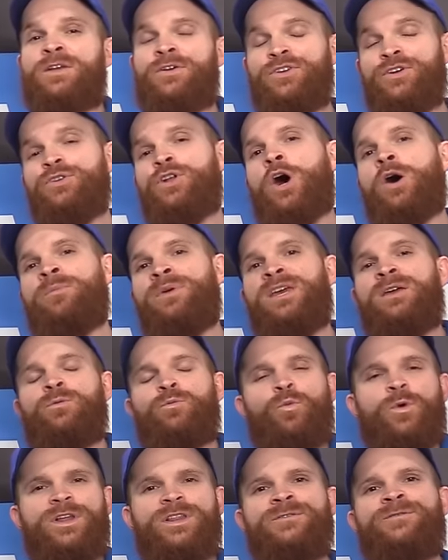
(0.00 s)
so you know me,
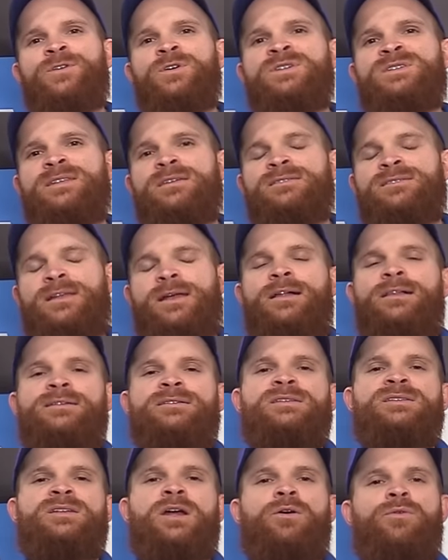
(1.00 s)
one of the first things that I
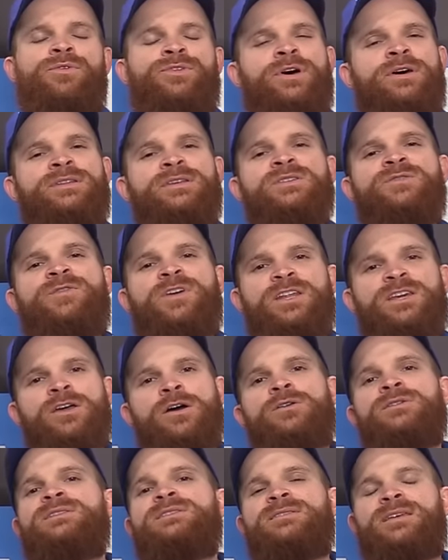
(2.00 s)
like to start with on these
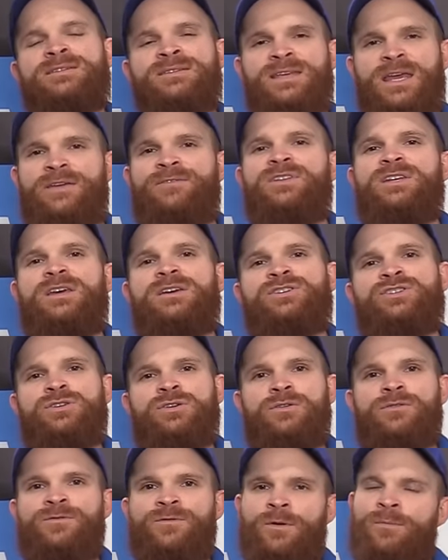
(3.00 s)
videos is a safety
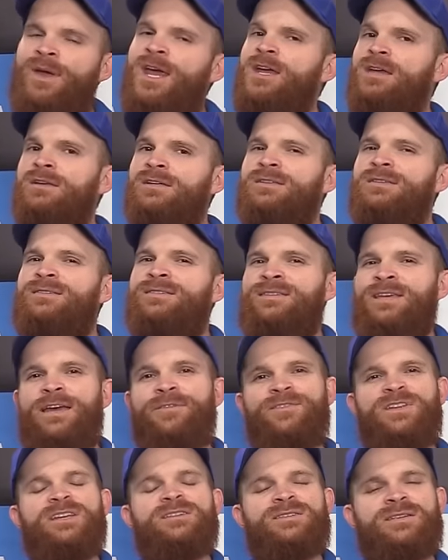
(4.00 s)
issue. For me,
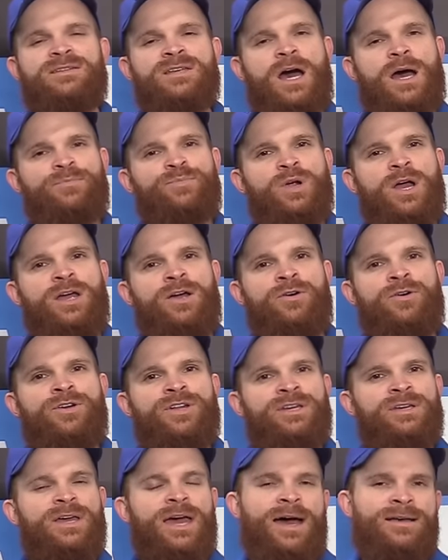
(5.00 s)
safety is a top
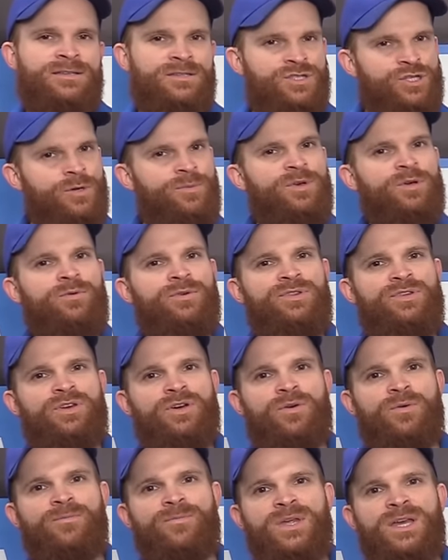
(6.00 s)
priority, as it should be with
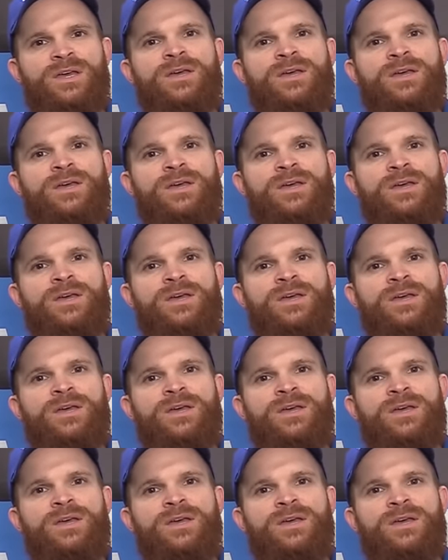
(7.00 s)
you.